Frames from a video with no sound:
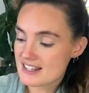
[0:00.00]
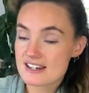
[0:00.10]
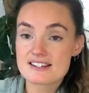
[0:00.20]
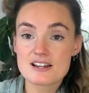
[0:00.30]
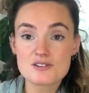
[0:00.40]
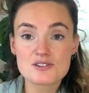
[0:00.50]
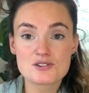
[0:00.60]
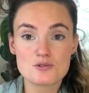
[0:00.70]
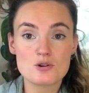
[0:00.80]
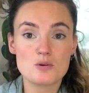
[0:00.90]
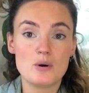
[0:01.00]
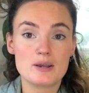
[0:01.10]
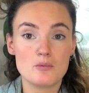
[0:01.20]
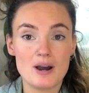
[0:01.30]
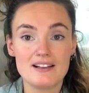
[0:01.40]
that it does store
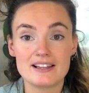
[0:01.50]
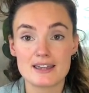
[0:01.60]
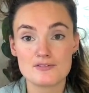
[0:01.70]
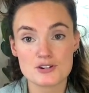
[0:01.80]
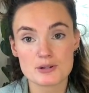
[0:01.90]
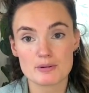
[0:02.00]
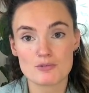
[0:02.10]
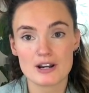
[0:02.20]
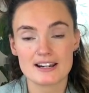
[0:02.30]
quite well if you do it right.